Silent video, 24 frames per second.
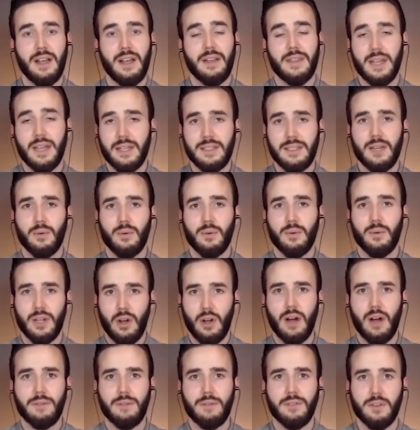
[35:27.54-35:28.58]
that is how we're going to
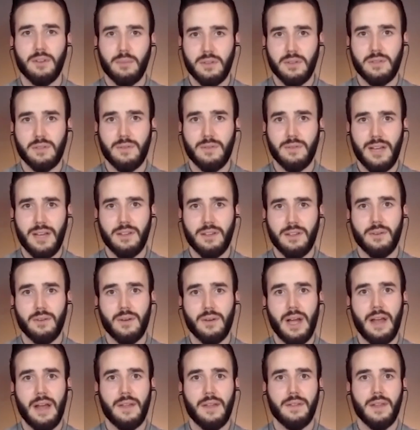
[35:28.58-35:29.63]
offer the most value.
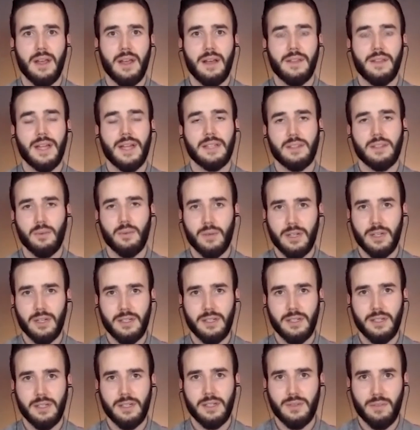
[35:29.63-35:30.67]
And that's how we're going
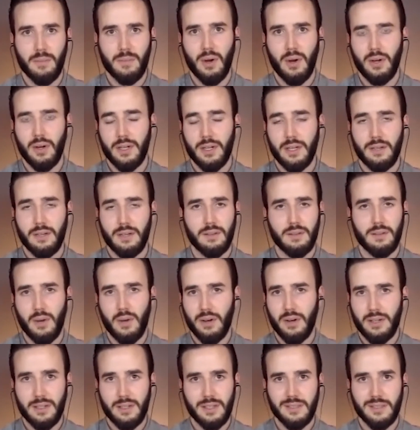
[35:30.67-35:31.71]
to disrupt the market. If the
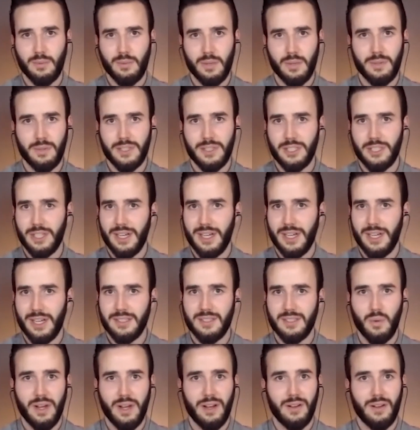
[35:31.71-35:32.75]
market doesn't want to
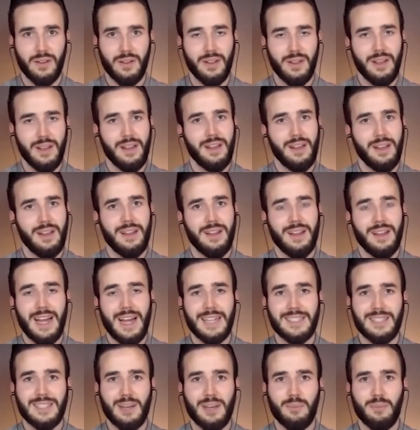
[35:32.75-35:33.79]
adjust, well,
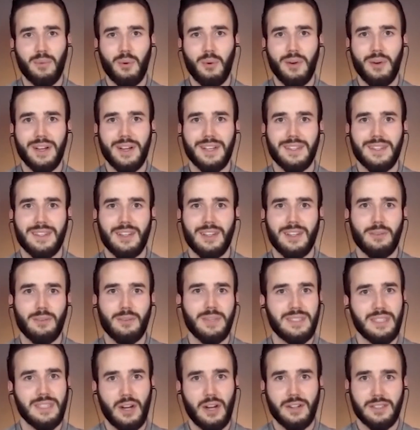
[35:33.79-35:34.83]
at some point they'll be
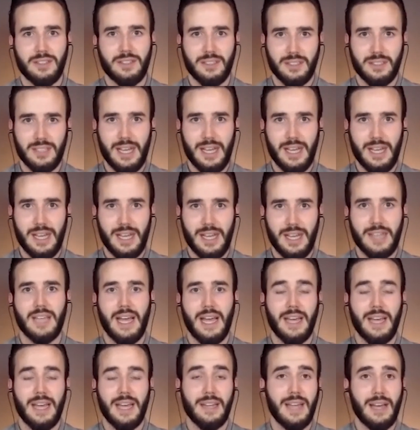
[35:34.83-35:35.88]
seeing our
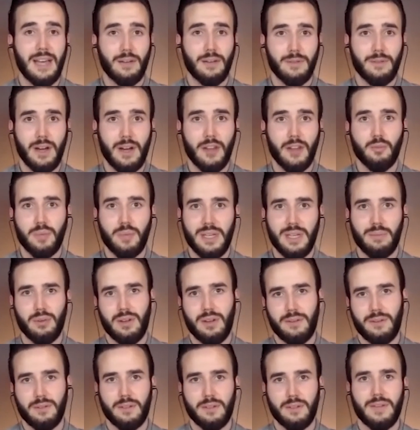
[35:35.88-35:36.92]
success and that of other
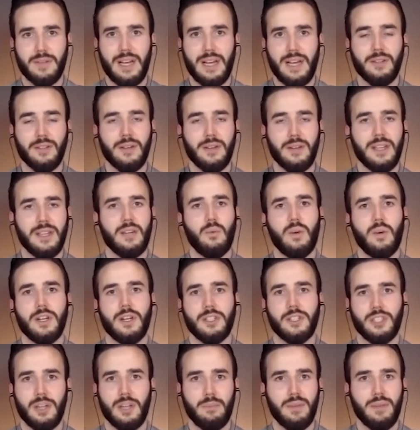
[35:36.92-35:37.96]
people offering value, and they'll want to
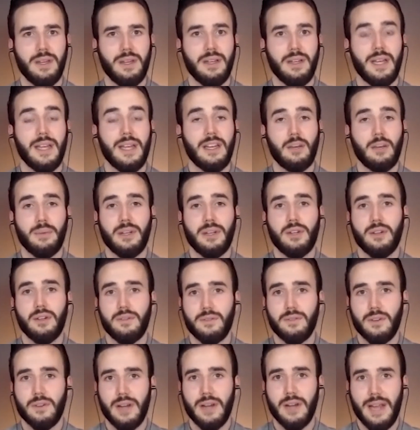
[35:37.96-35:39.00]
jump in, and it'll be good
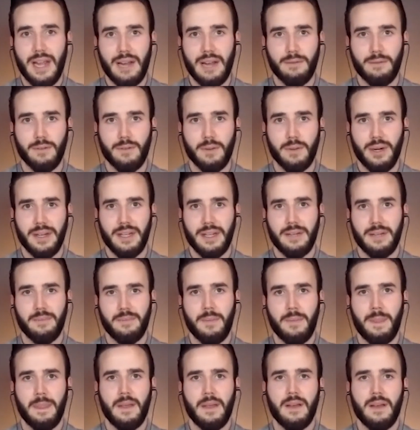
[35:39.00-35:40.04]
for everybody.
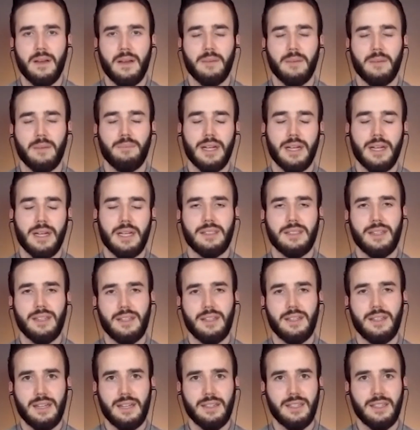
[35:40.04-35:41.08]
Mm-hmm. But like I
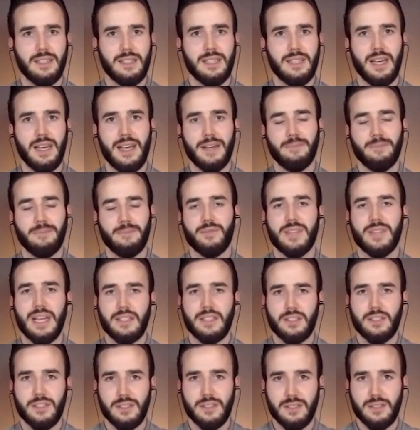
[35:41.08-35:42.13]
said, at the end of the day,
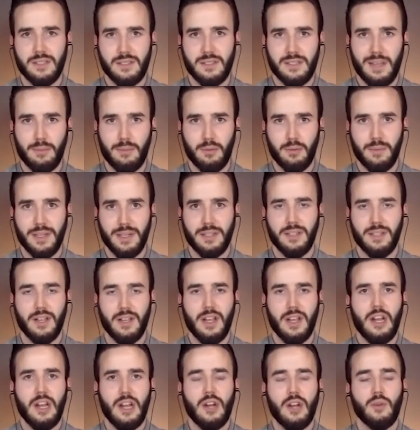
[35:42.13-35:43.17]
that's just the supplement.
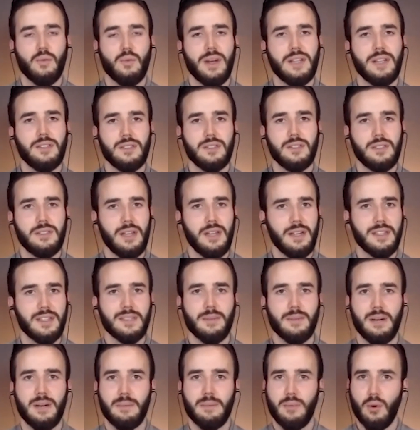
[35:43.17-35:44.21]
Raise Your State is
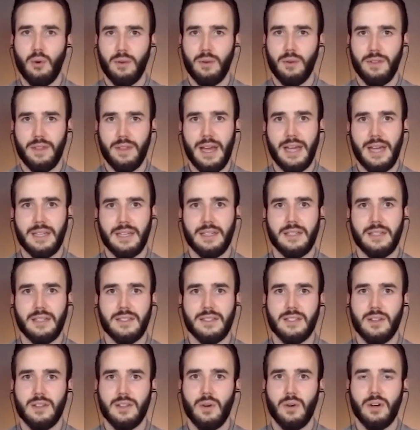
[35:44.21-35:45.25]
about more than that. And
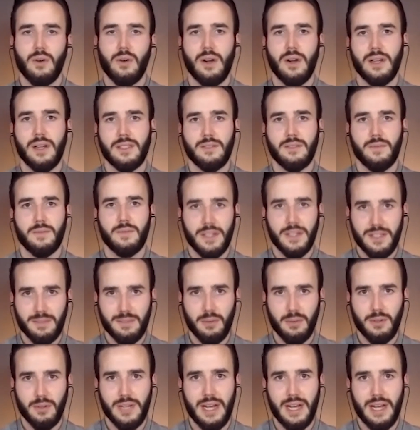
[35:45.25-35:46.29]
so across various
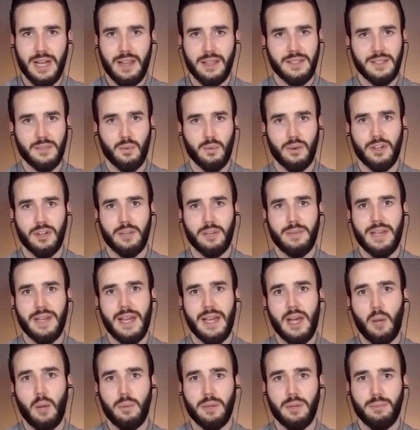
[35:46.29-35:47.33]
modalities, we're going to be
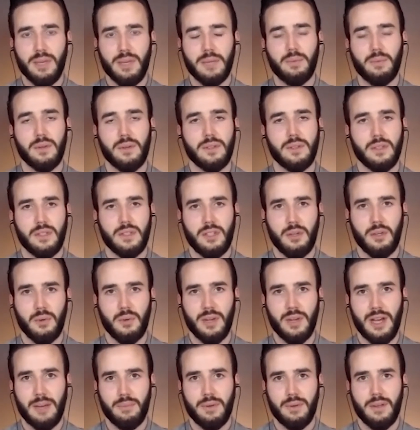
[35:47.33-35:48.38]
helping people to tune
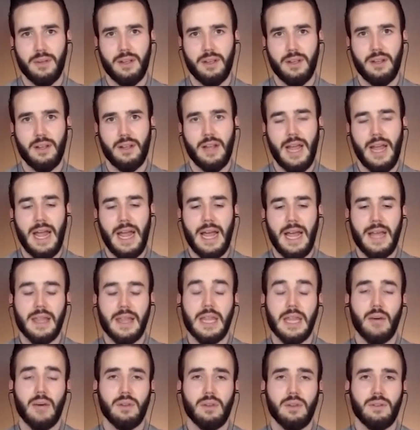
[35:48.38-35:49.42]
up. And
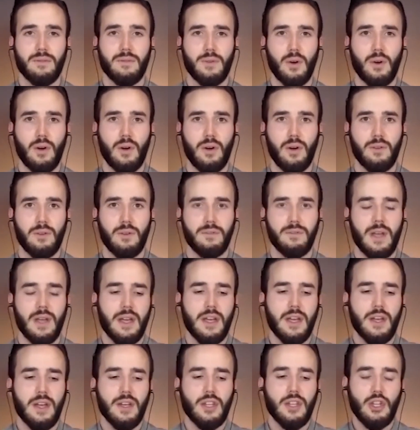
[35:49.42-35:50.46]
that will involve
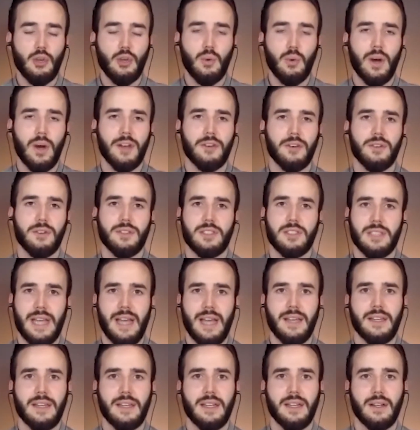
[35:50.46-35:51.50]
you
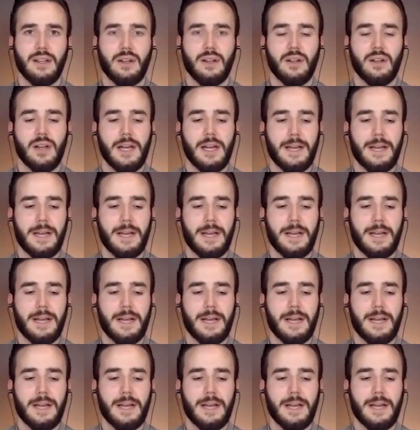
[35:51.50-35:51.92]
understanding